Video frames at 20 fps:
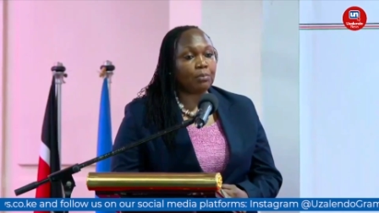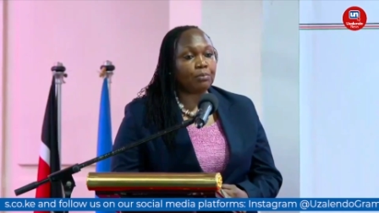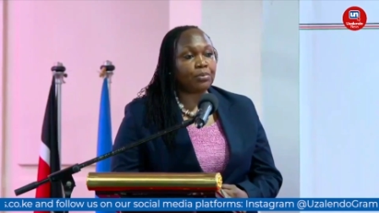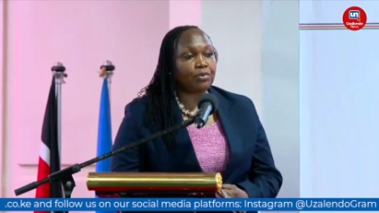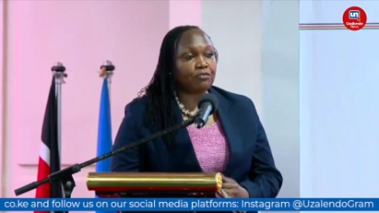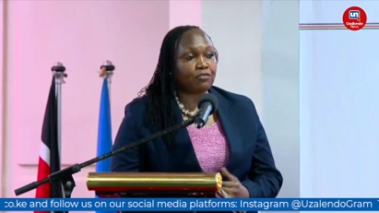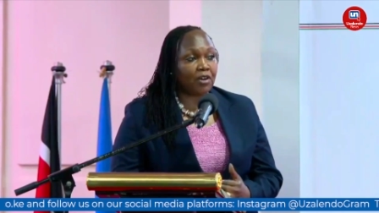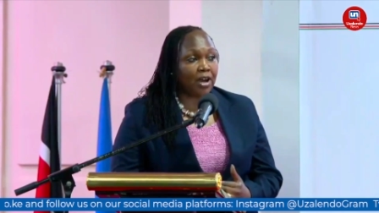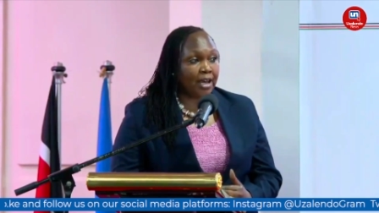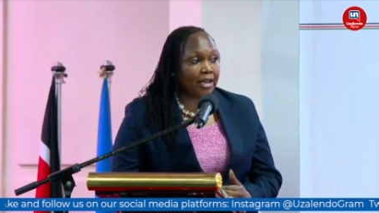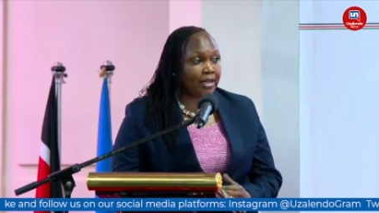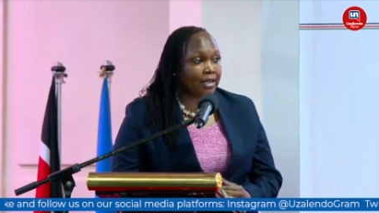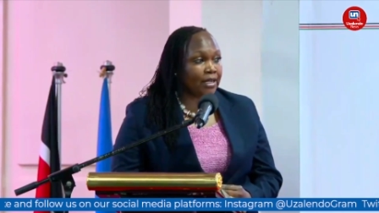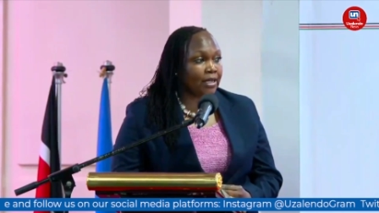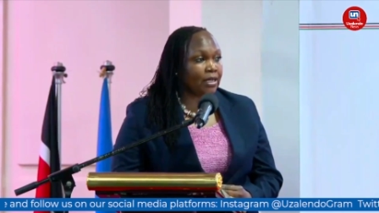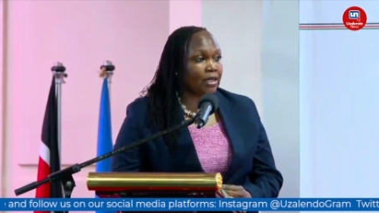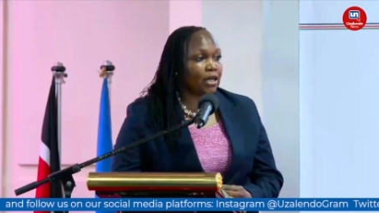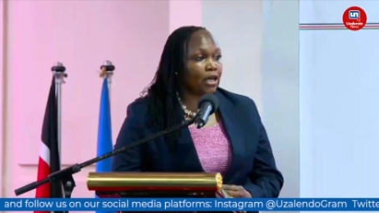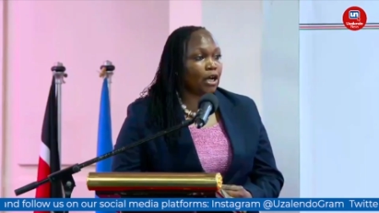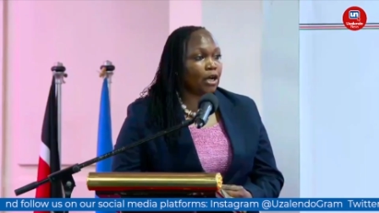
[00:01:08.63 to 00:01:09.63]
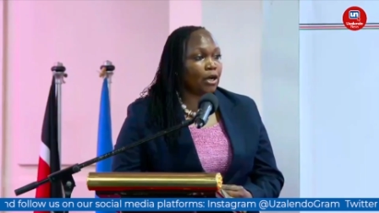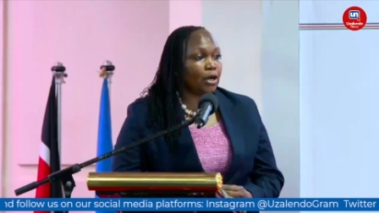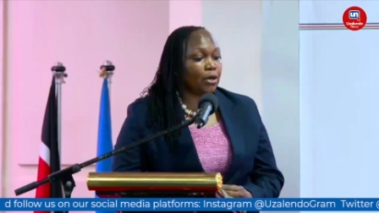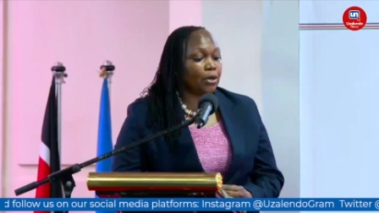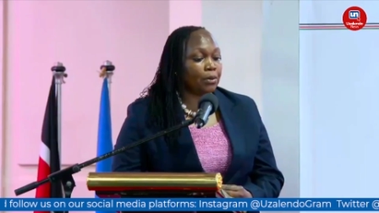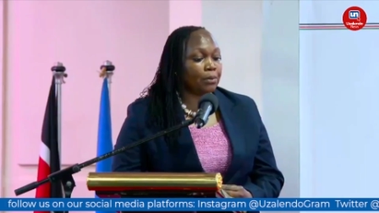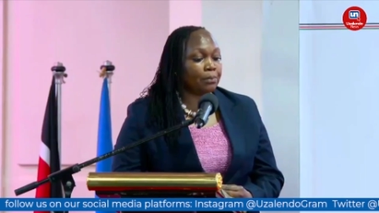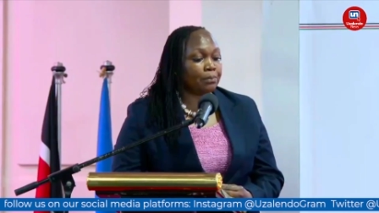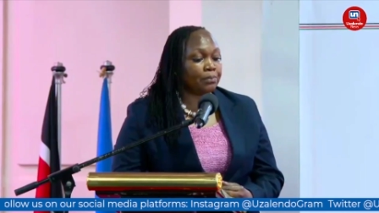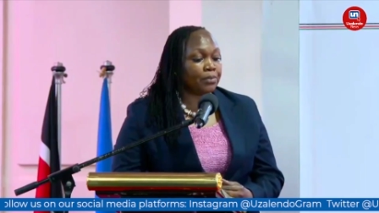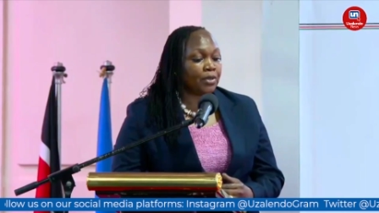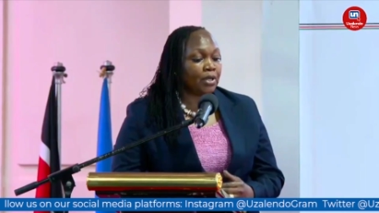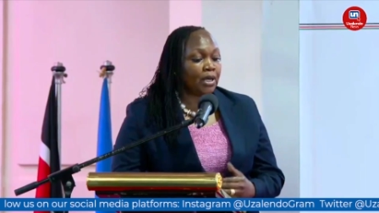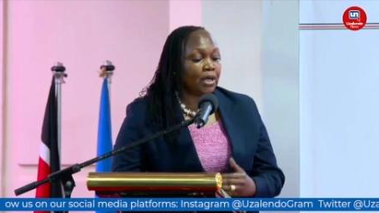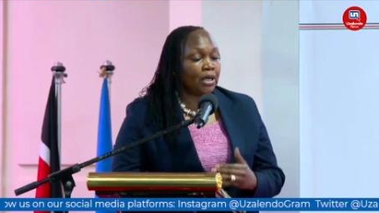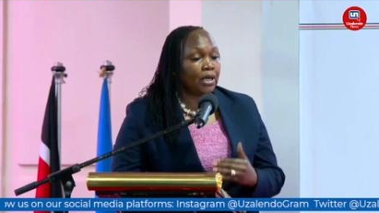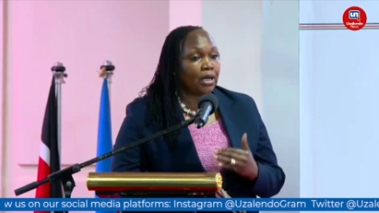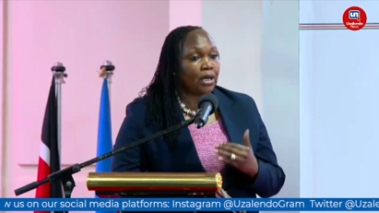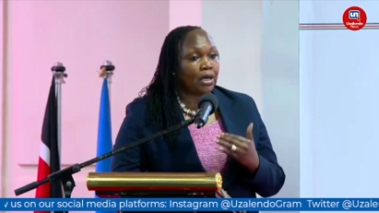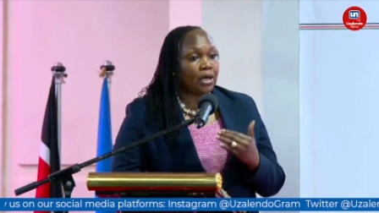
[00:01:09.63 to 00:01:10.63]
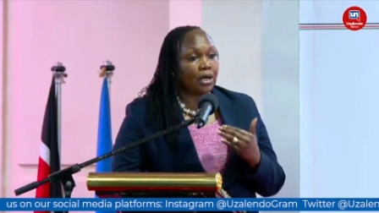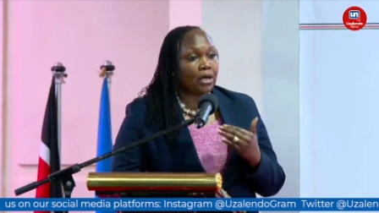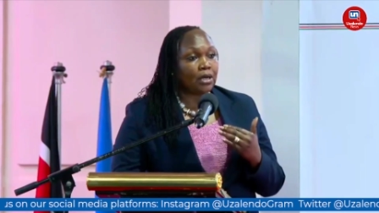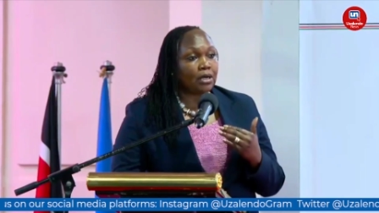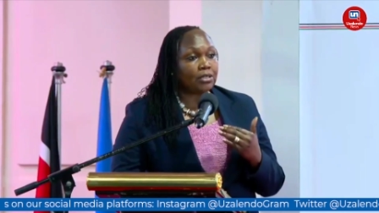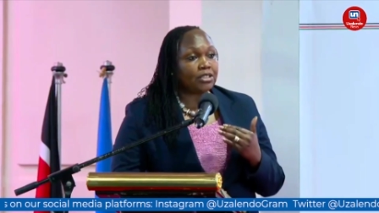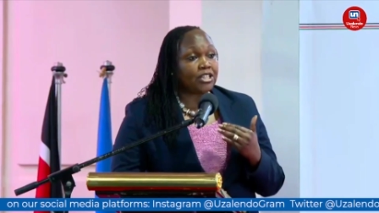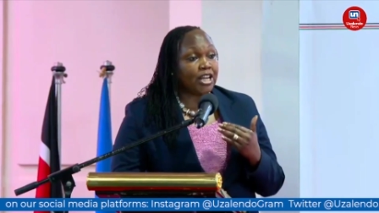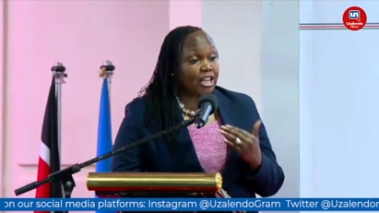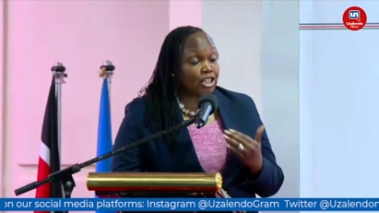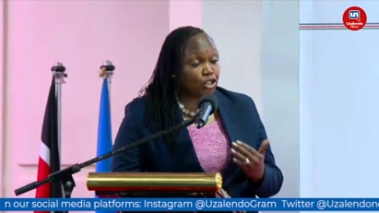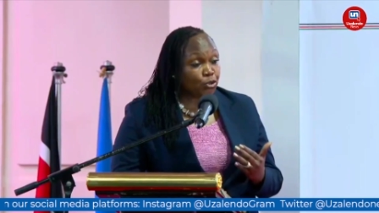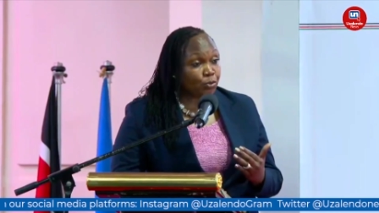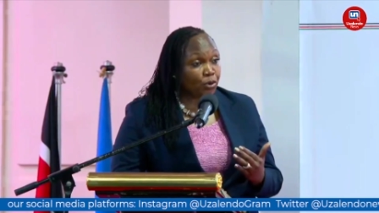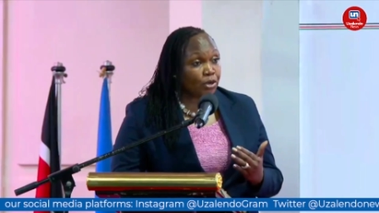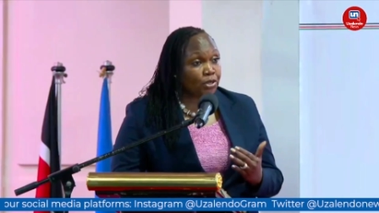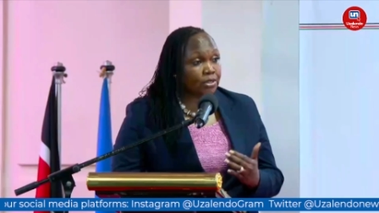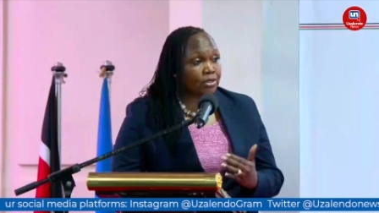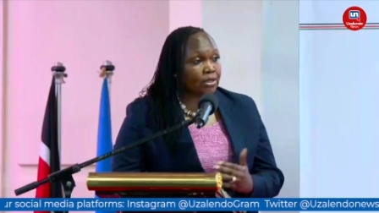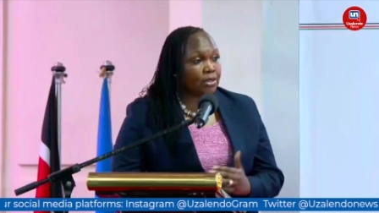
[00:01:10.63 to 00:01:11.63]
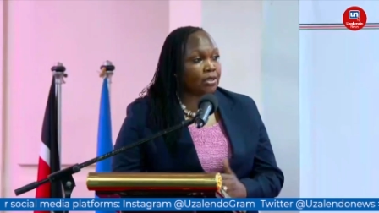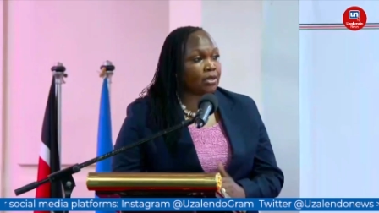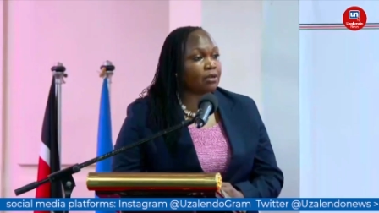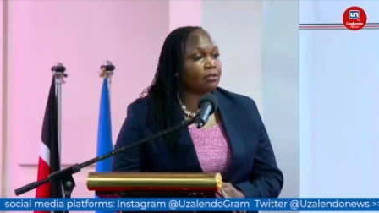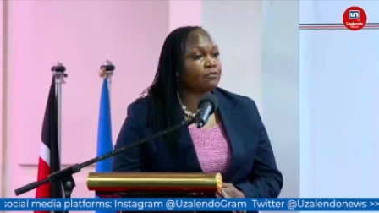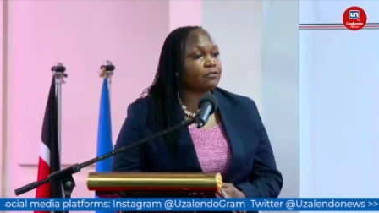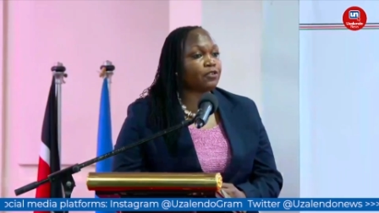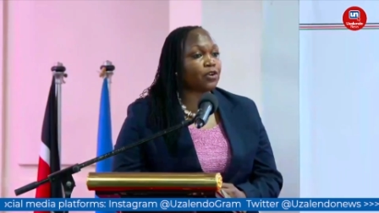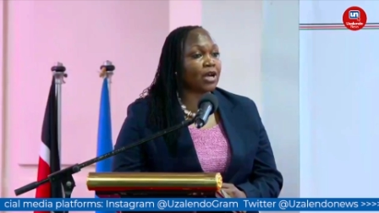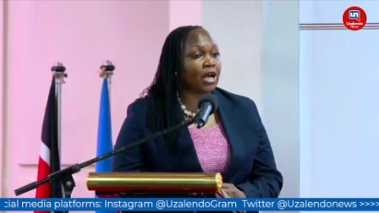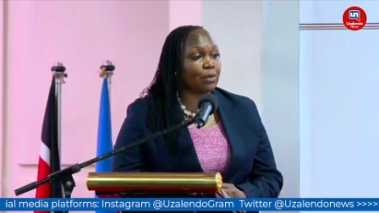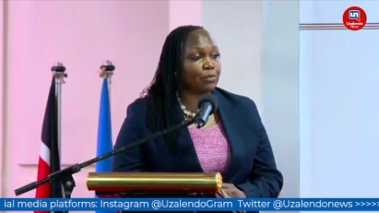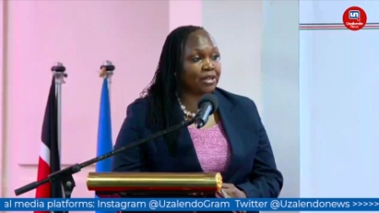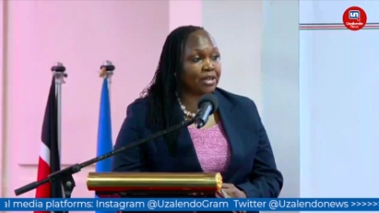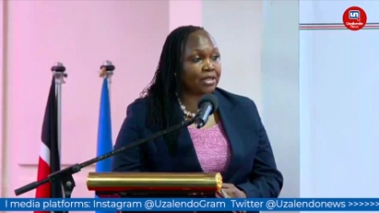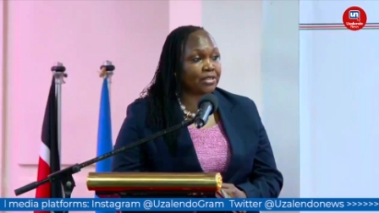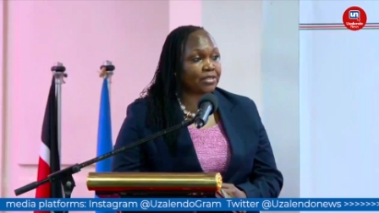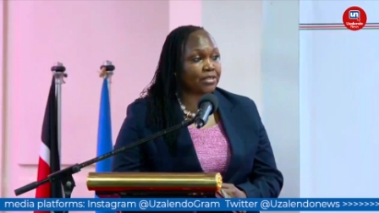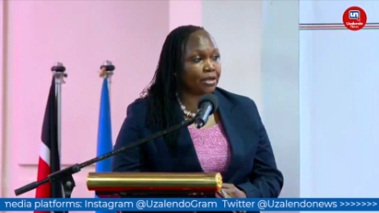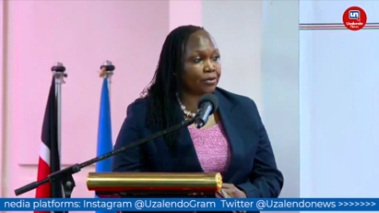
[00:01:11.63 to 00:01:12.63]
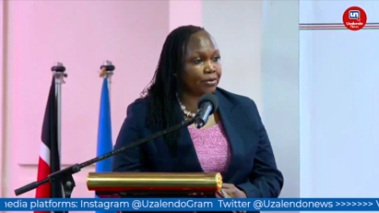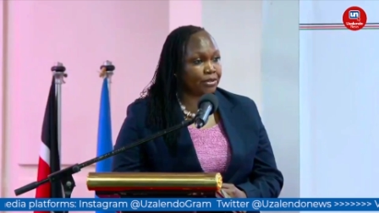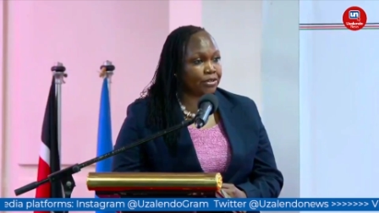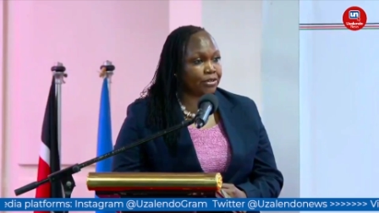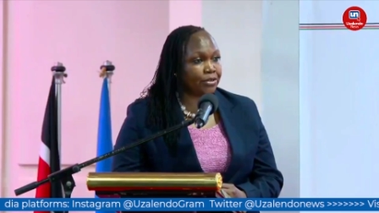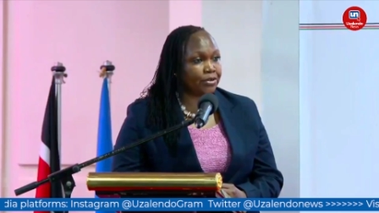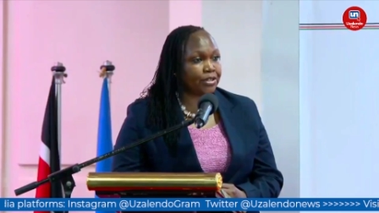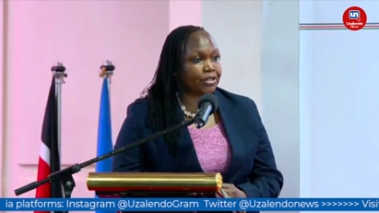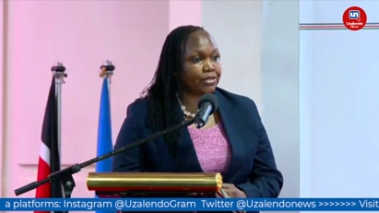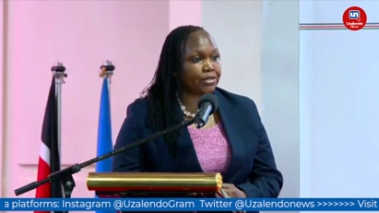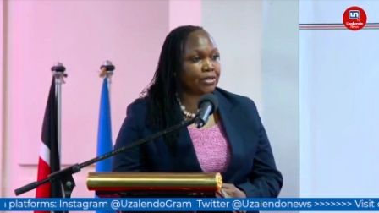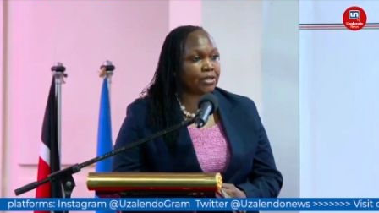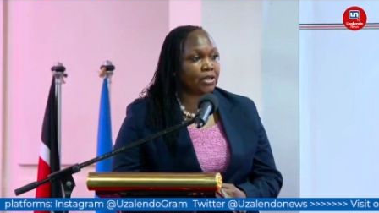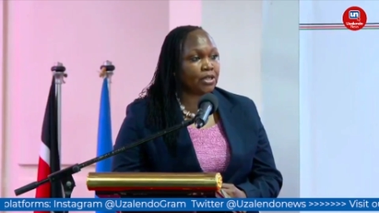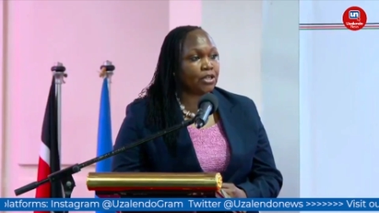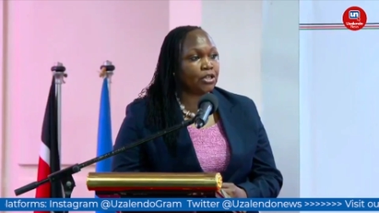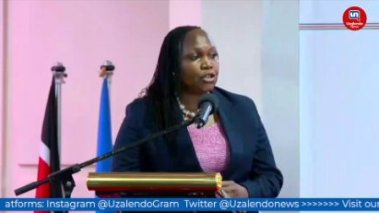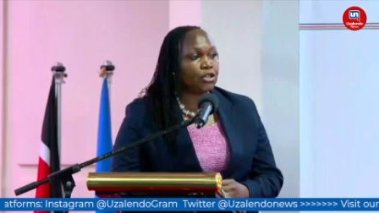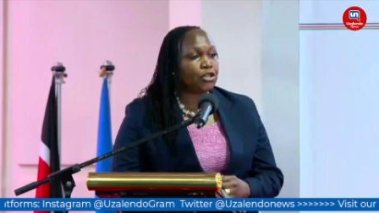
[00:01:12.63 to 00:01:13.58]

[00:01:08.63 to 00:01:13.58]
providing dashboards for cabinet secretaries